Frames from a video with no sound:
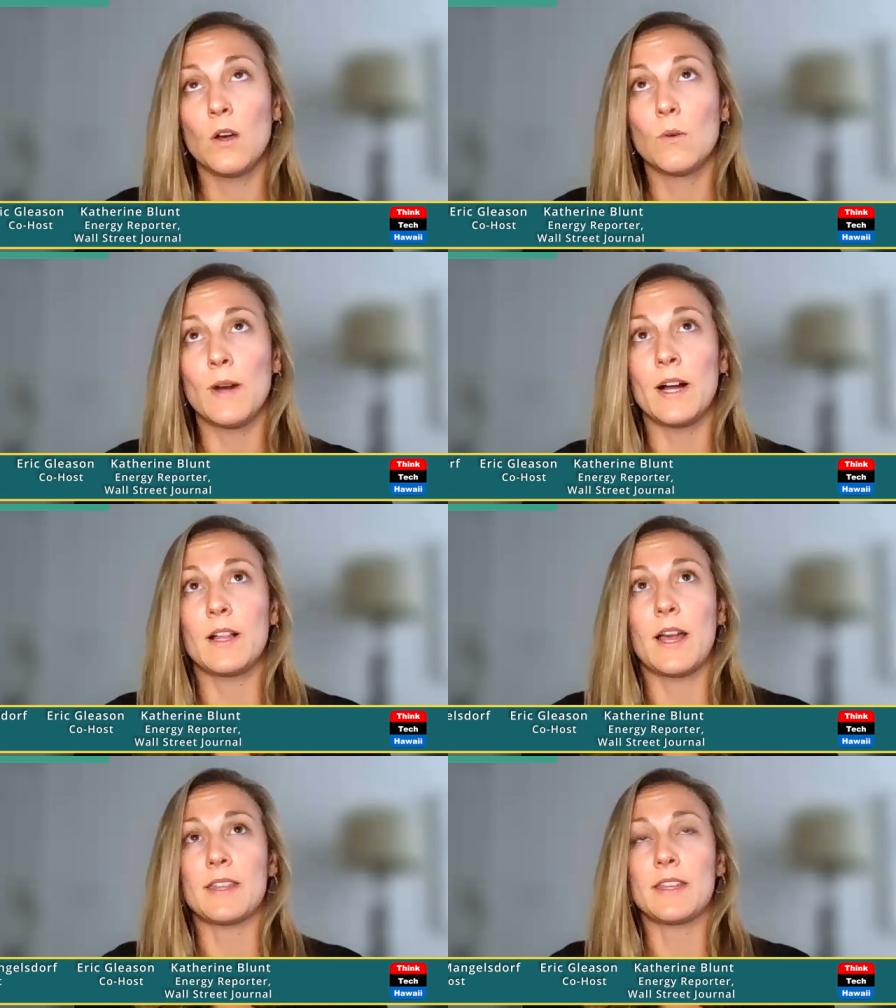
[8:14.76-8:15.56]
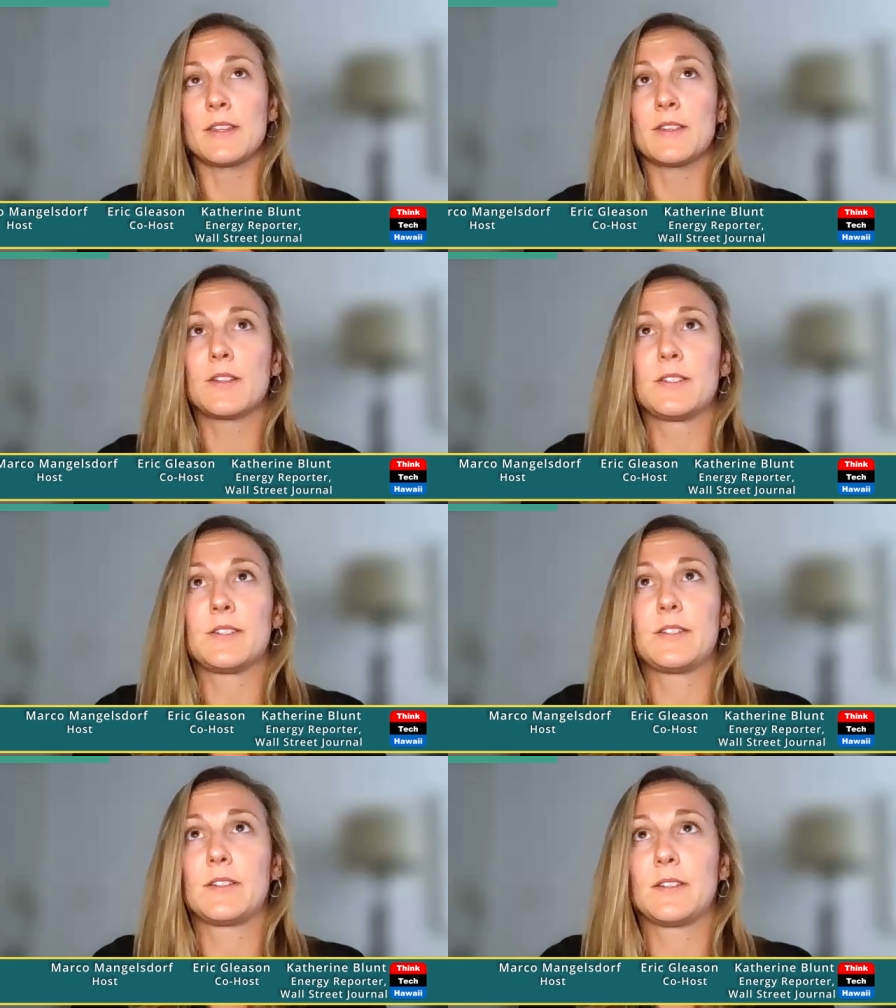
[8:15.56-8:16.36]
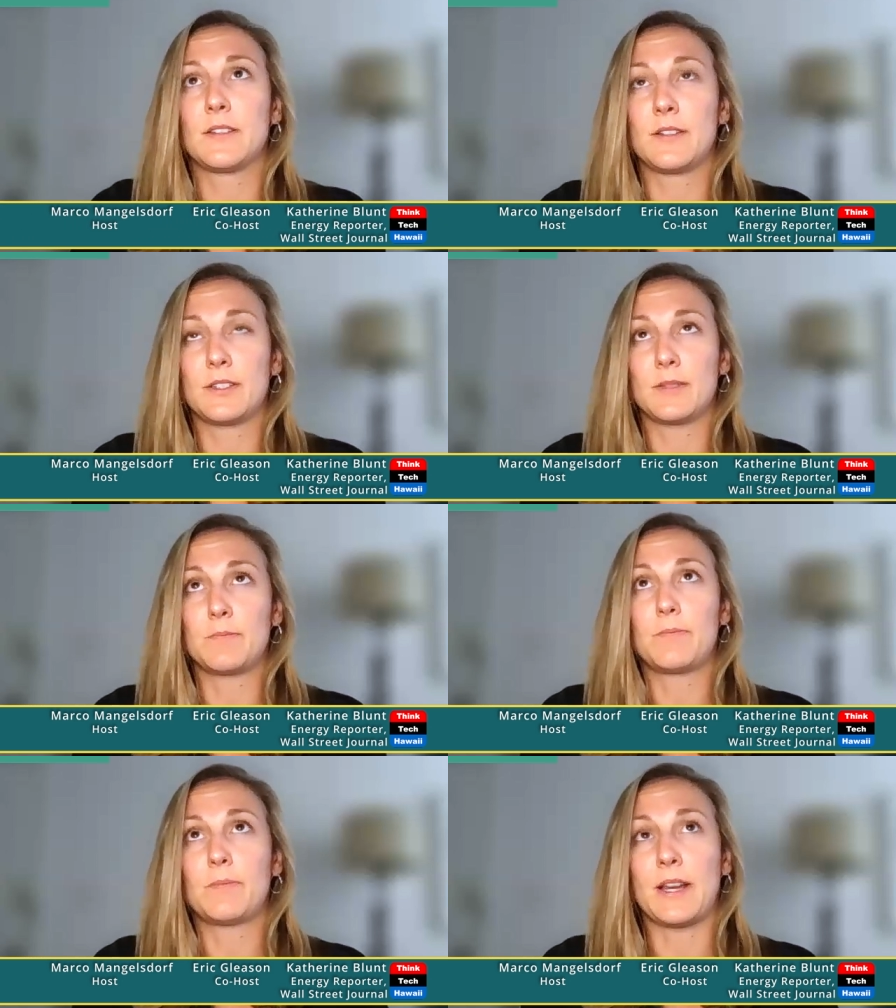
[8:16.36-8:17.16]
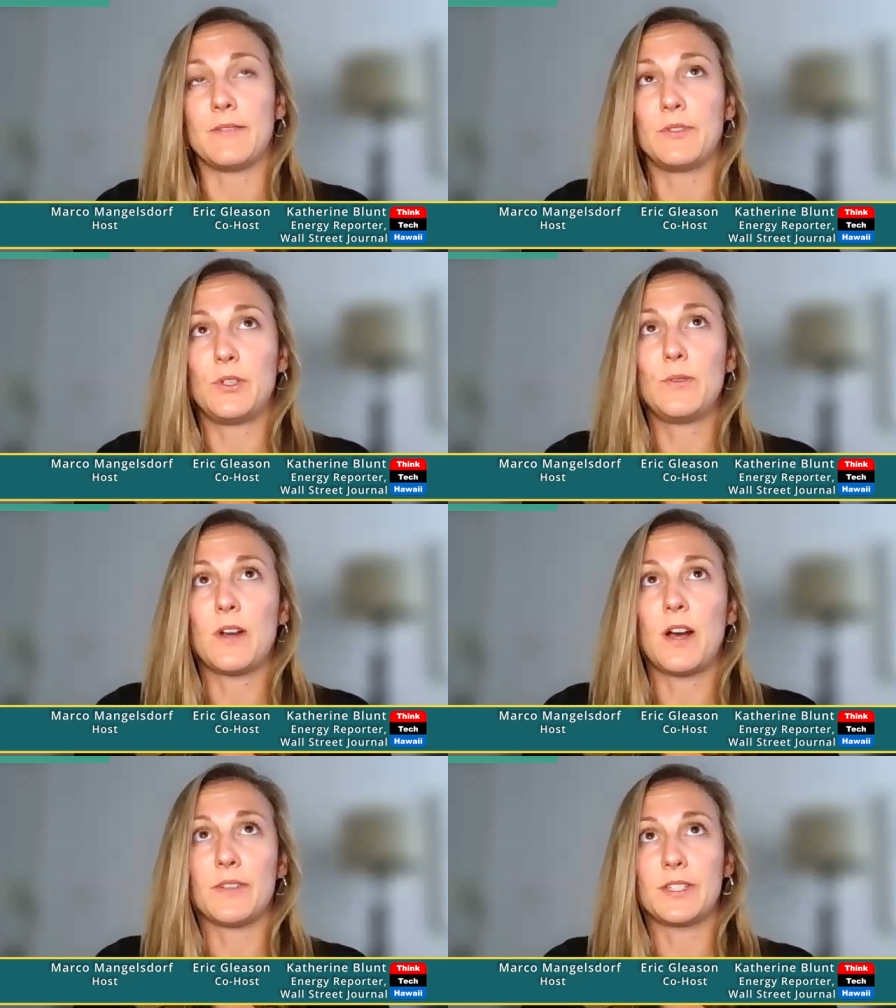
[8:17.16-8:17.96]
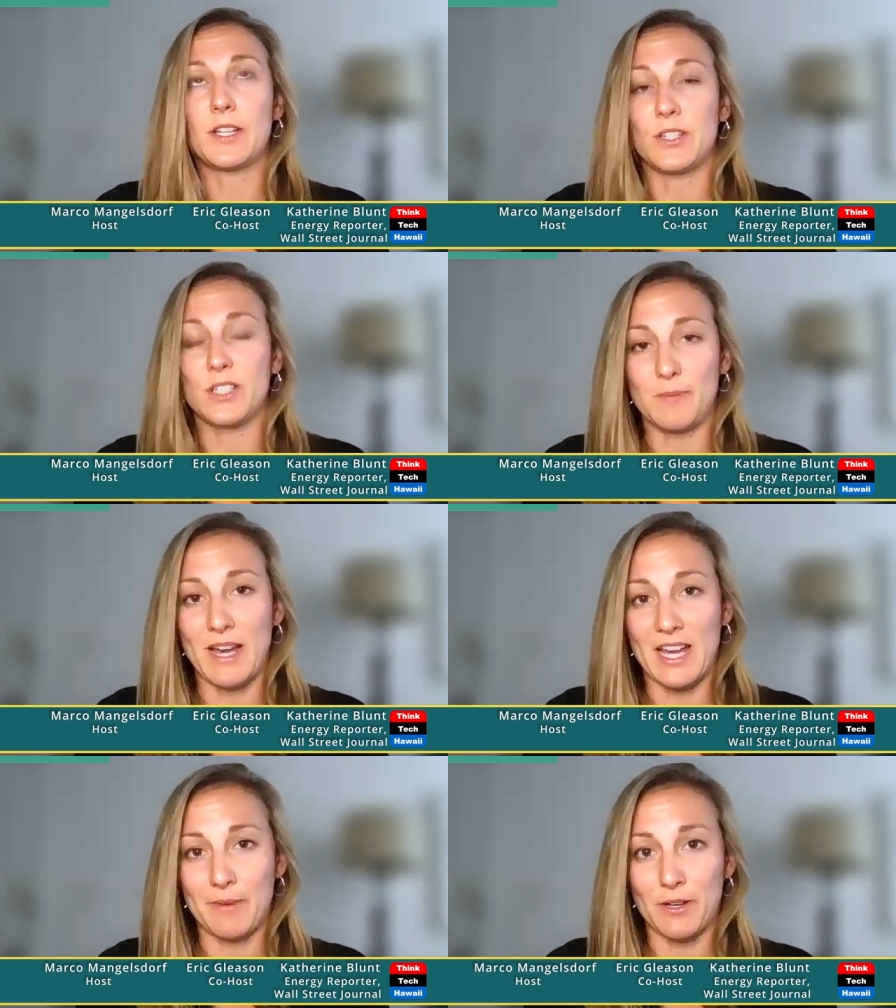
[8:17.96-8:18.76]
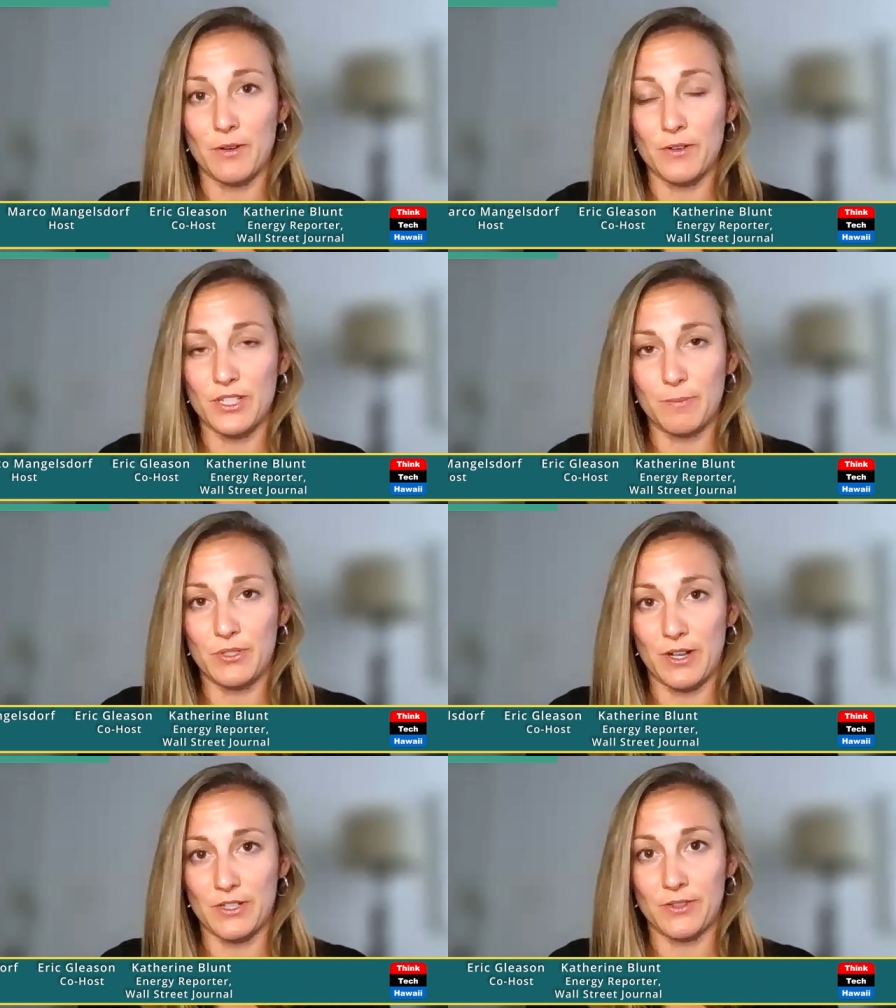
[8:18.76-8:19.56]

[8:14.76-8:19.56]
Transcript: Well, I think that there's there's kind of two conversations to be had about ownership structure.